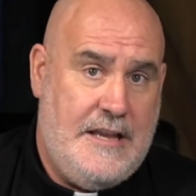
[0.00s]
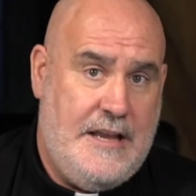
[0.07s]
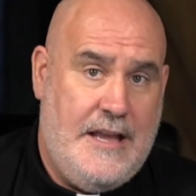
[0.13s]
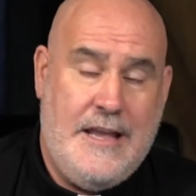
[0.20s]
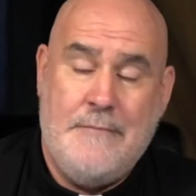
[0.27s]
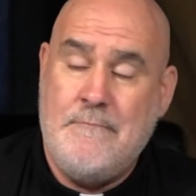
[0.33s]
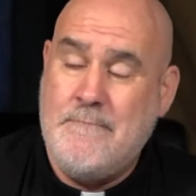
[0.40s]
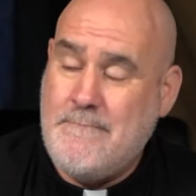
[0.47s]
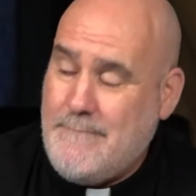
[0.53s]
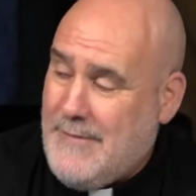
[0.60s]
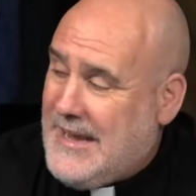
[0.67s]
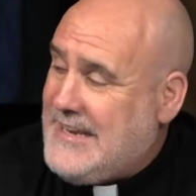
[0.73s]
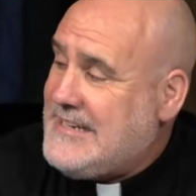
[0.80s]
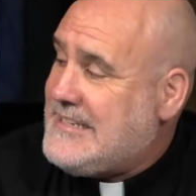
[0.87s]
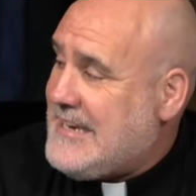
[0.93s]
It
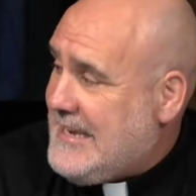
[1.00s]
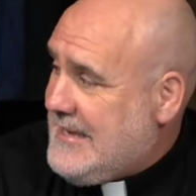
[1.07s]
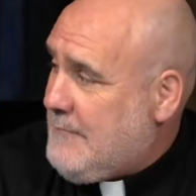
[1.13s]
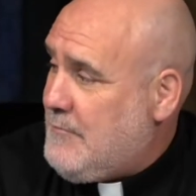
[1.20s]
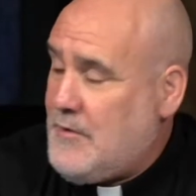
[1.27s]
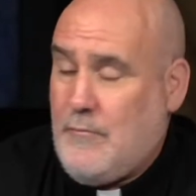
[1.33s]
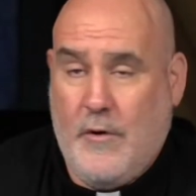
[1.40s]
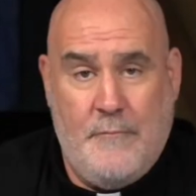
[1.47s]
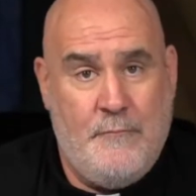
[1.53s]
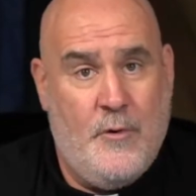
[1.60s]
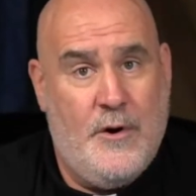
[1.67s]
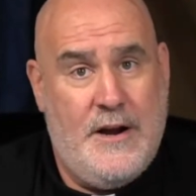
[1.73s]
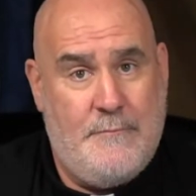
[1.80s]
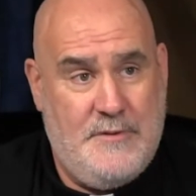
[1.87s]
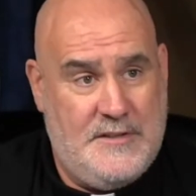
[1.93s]
might take me one
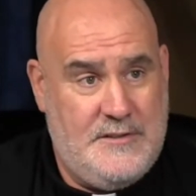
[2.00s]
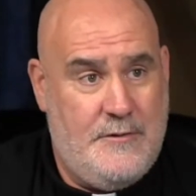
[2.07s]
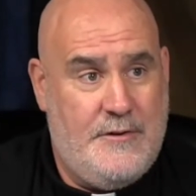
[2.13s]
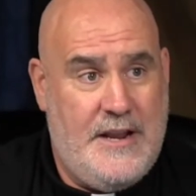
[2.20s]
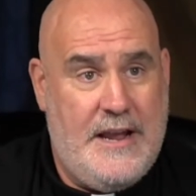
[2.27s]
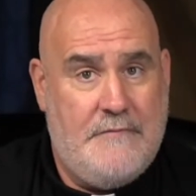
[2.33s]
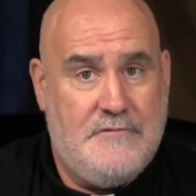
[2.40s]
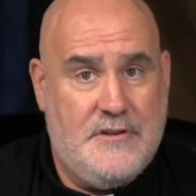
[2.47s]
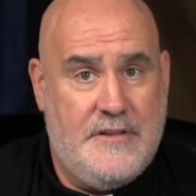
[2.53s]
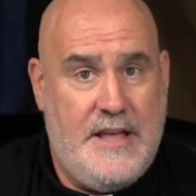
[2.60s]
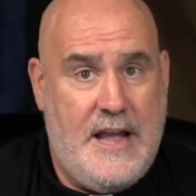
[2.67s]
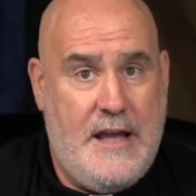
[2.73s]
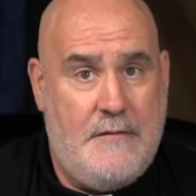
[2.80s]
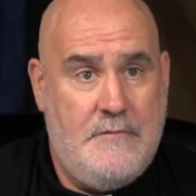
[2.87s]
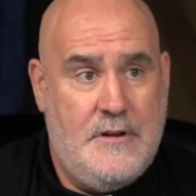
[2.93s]
more episode after
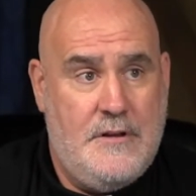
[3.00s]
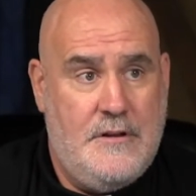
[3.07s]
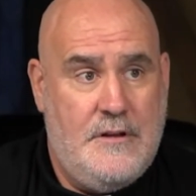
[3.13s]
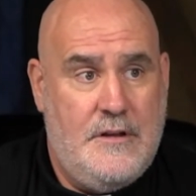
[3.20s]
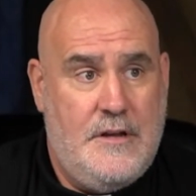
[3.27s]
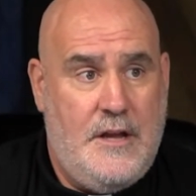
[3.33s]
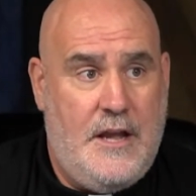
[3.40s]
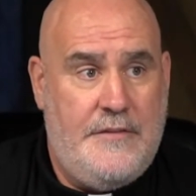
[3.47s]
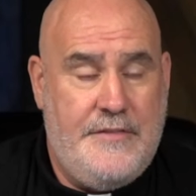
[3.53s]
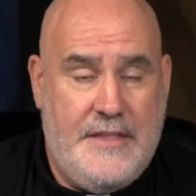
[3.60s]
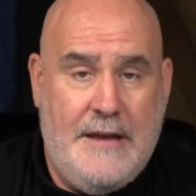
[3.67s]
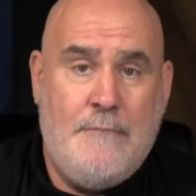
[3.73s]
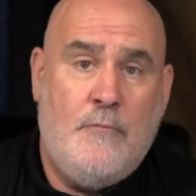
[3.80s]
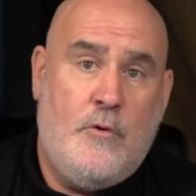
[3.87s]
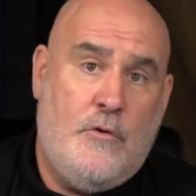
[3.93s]
that, and
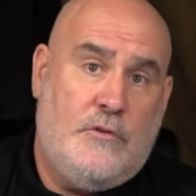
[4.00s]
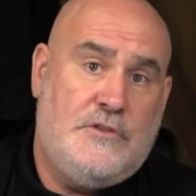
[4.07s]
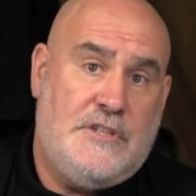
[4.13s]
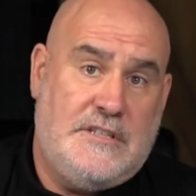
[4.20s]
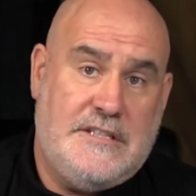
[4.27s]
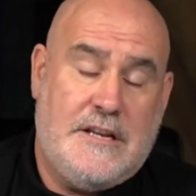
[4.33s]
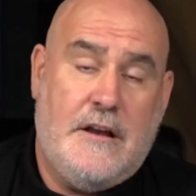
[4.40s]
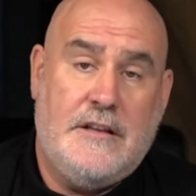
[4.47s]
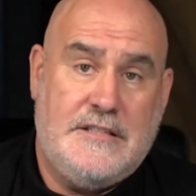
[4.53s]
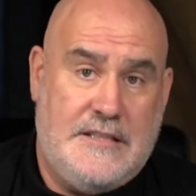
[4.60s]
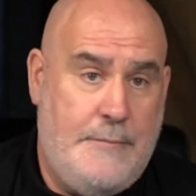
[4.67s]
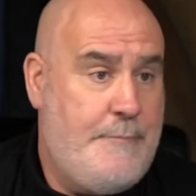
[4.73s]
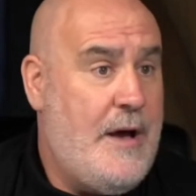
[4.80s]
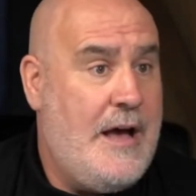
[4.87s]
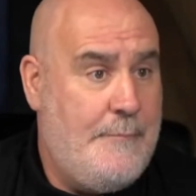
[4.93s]
then we'll discuss
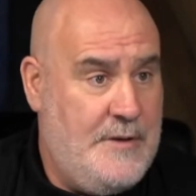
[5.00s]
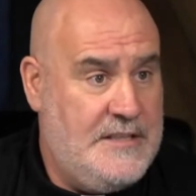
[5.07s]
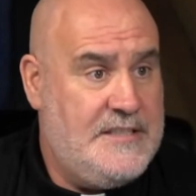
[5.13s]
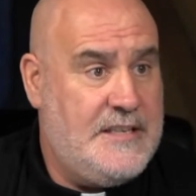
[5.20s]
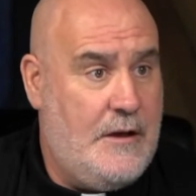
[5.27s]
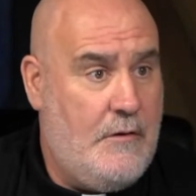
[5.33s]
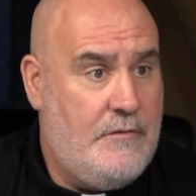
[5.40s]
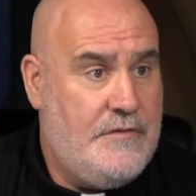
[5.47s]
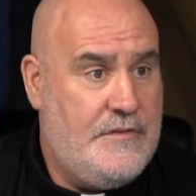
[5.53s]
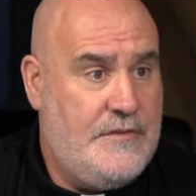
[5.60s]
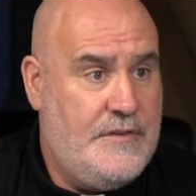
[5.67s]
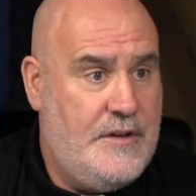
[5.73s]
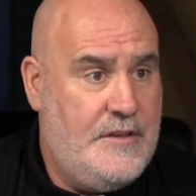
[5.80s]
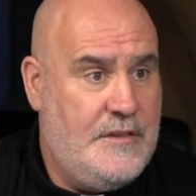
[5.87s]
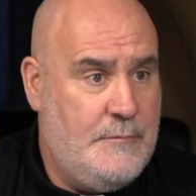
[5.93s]
the bomb
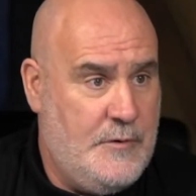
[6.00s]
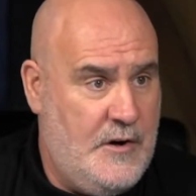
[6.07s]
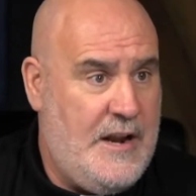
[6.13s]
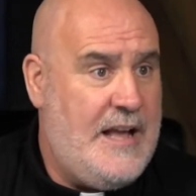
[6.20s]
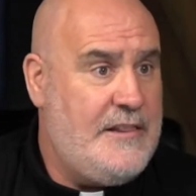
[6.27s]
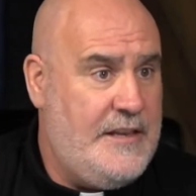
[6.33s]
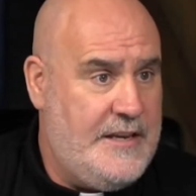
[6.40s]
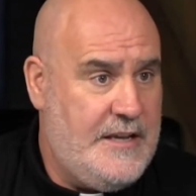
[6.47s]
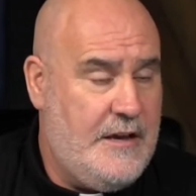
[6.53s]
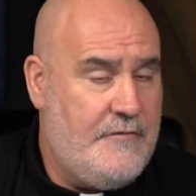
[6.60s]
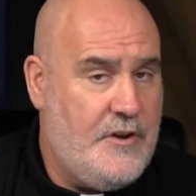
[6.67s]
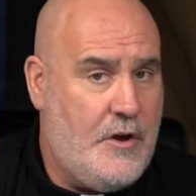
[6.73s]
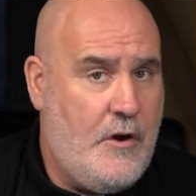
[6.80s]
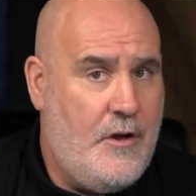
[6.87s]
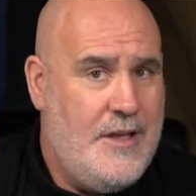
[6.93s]
itself and the morality of
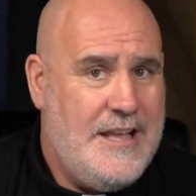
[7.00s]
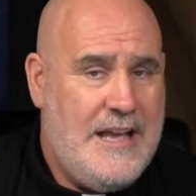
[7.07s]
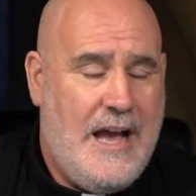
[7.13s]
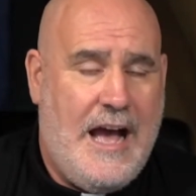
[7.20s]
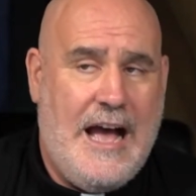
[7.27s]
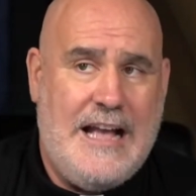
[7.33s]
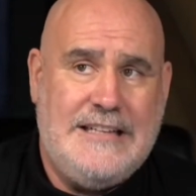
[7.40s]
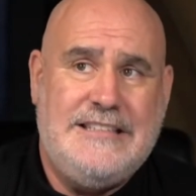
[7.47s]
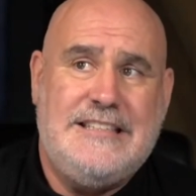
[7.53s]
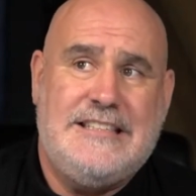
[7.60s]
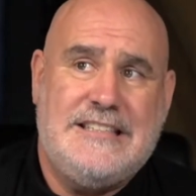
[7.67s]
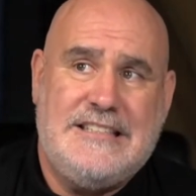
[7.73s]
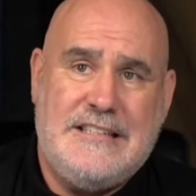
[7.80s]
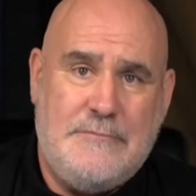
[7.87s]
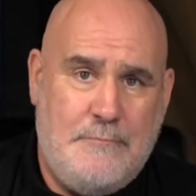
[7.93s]
it all. I
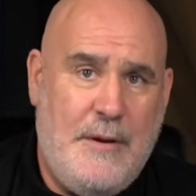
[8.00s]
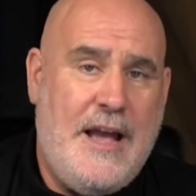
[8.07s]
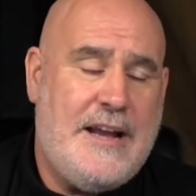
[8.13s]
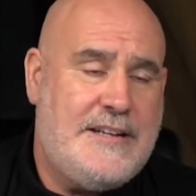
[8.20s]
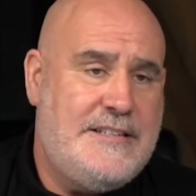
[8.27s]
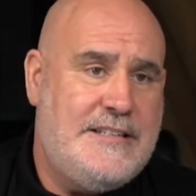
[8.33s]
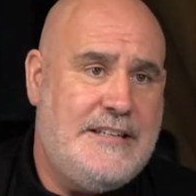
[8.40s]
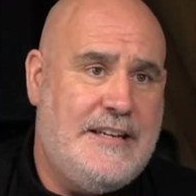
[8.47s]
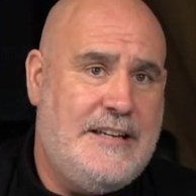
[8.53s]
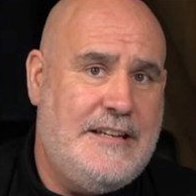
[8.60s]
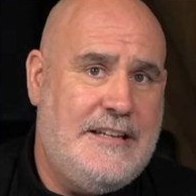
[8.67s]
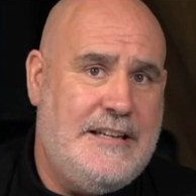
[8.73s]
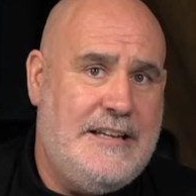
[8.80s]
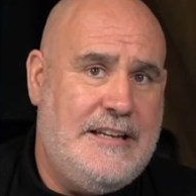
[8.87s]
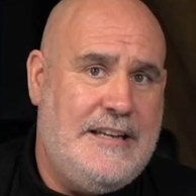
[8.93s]
suspect
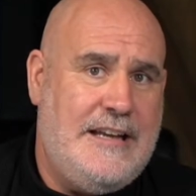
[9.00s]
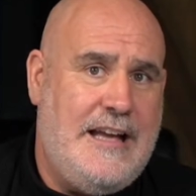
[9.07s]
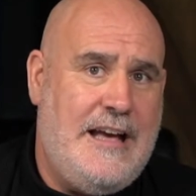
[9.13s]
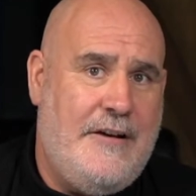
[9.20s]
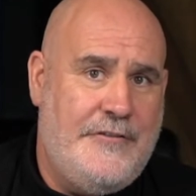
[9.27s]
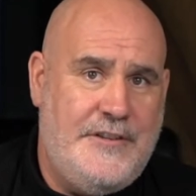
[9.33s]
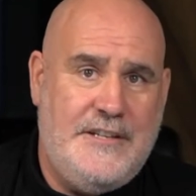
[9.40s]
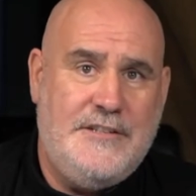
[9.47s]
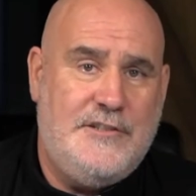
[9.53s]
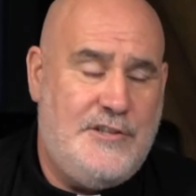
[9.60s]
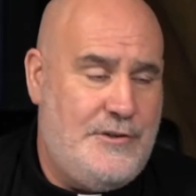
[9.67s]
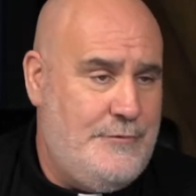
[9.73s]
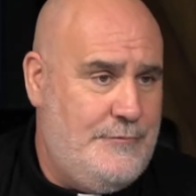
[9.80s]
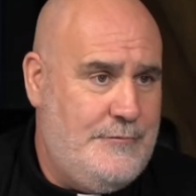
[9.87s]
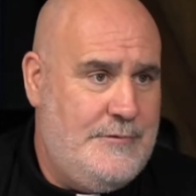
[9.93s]
I'll need
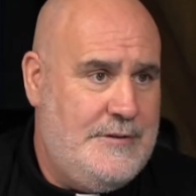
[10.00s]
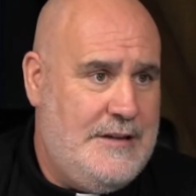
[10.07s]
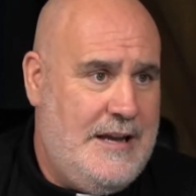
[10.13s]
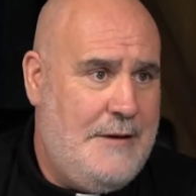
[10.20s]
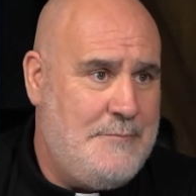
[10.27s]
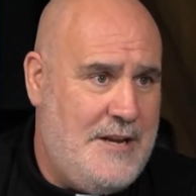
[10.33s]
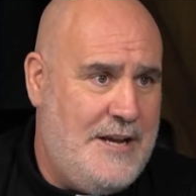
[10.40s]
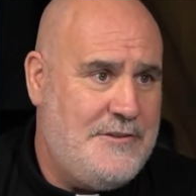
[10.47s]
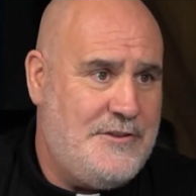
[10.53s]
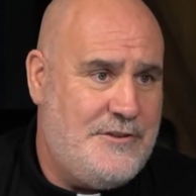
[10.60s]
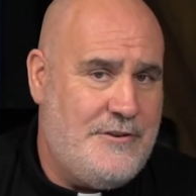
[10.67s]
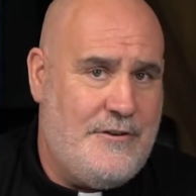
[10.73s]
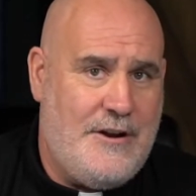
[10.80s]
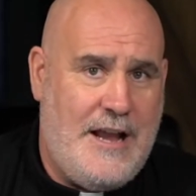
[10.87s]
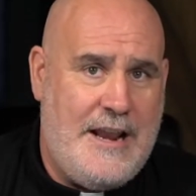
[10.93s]
2. I'm not
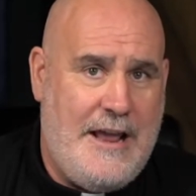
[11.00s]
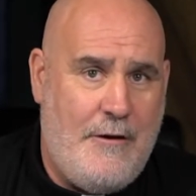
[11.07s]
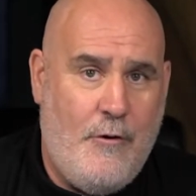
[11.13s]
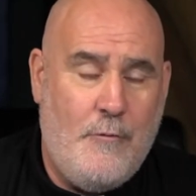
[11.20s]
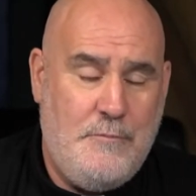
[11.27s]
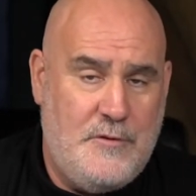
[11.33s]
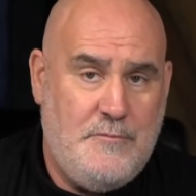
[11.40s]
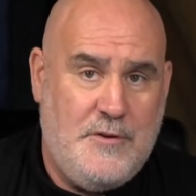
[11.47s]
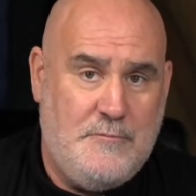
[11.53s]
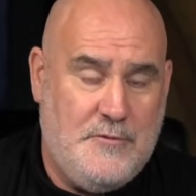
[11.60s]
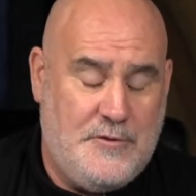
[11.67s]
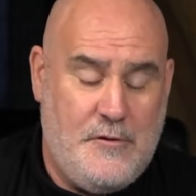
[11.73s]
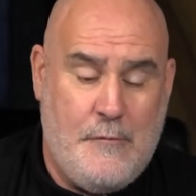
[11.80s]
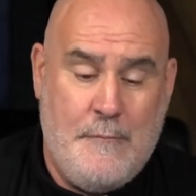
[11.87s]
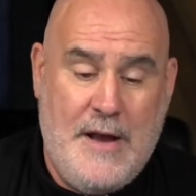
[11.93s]
sure, and I hope you people
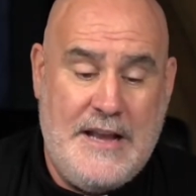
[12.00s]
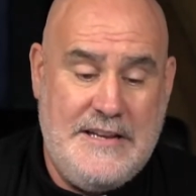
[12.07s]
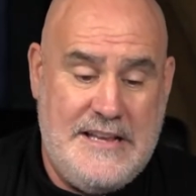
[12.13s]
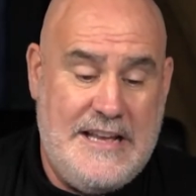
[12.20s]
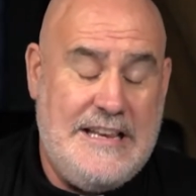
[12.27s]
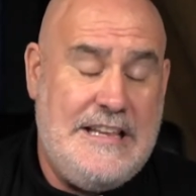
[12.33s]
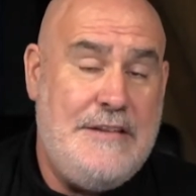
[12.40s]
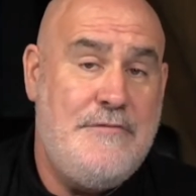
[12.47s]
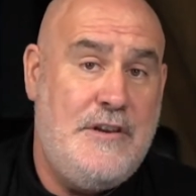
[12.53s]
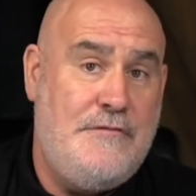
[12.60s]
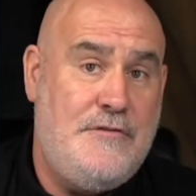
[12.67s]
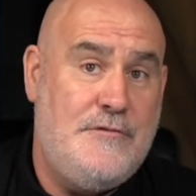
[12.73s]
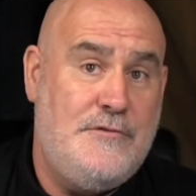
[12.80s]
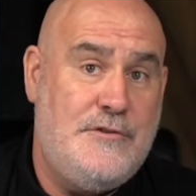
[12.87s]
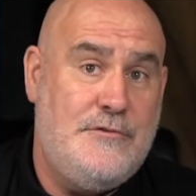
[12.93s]
don't mind, and even
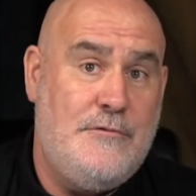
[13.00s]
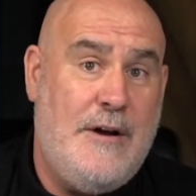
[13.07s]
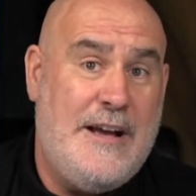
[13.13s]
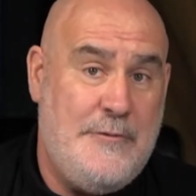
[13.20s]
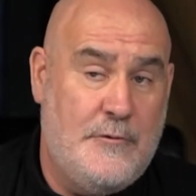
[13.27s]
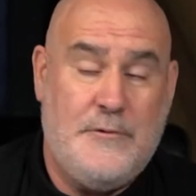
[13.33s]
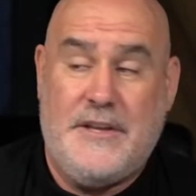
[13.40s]
if you do, I don't